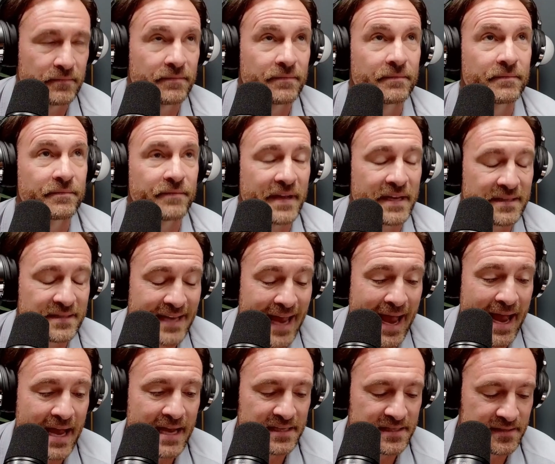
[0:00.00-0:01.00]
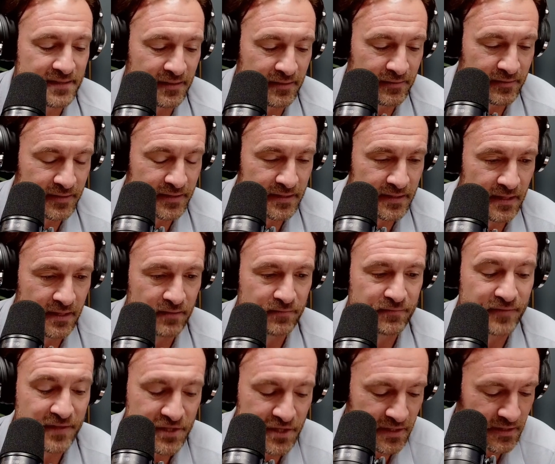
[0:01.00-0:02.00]
fantastically
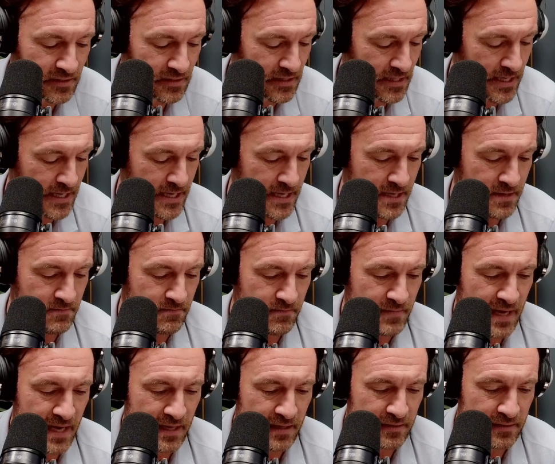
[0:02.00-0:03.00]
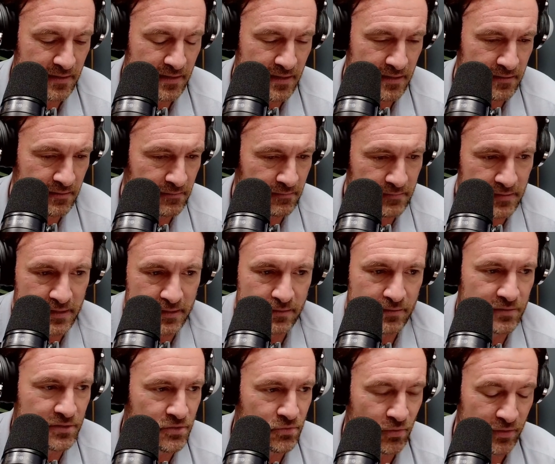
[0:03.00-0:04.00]
efficient and
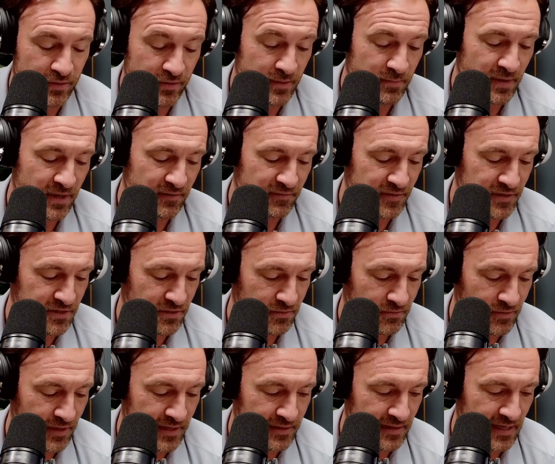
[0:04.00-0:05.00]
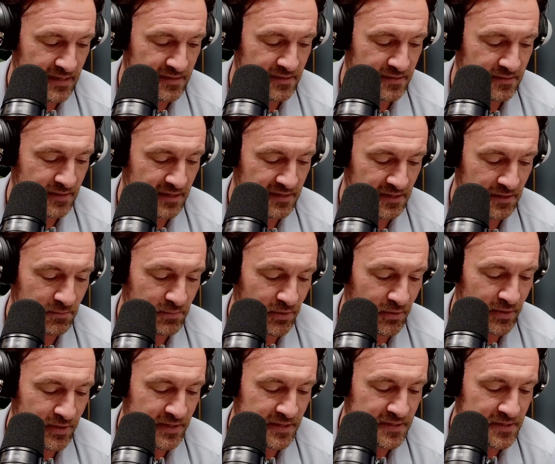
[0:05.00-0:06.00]
extraordinarily beneficial, right, as an
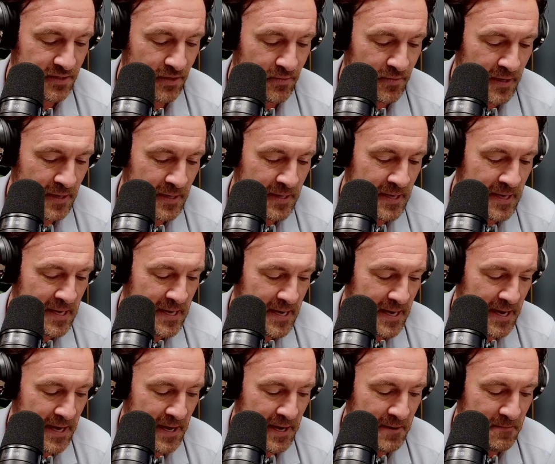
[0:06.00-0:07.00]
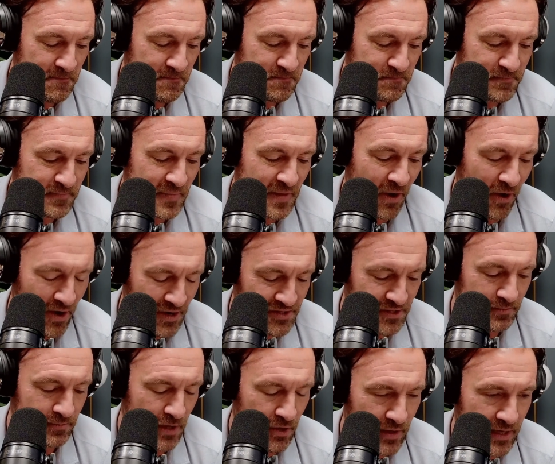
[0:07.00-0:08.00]
employee. So
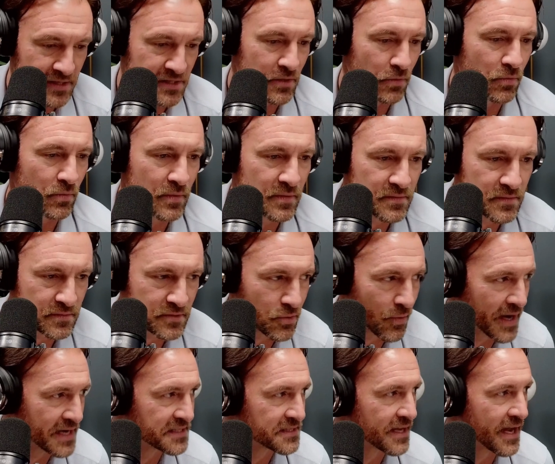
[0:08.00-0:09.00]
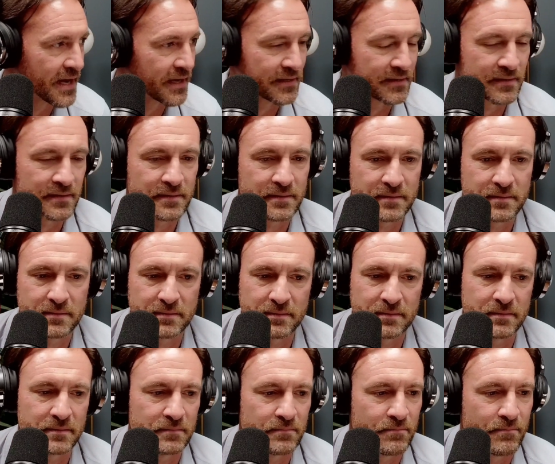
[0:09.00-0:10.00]
awesome. Okay, so Haystack
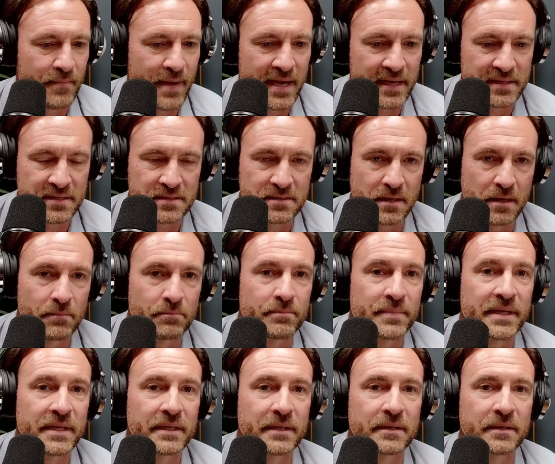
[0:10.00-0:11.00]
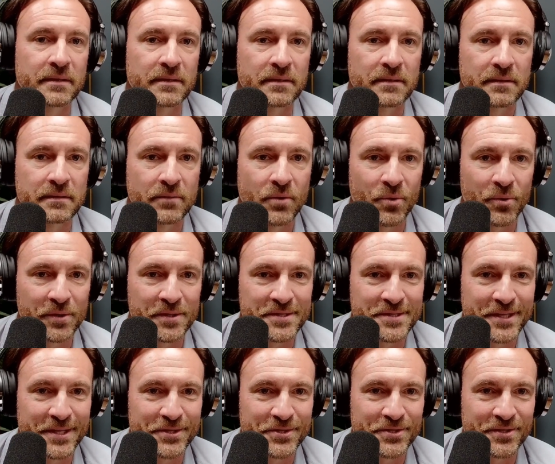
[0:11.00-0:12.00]
makes a big
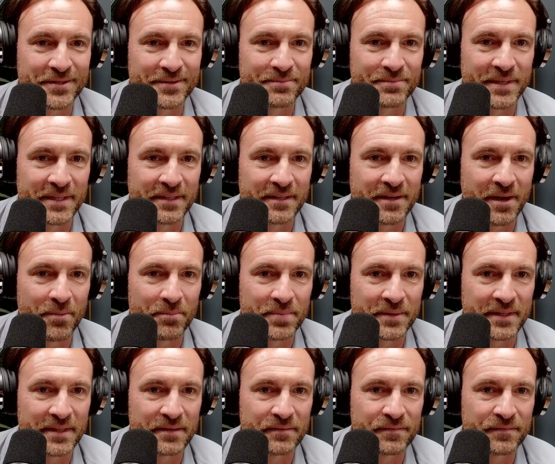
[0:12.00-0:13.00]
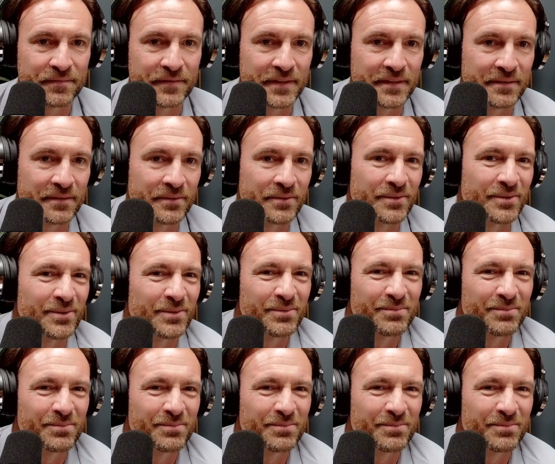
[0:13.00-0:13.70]
organization, big company feel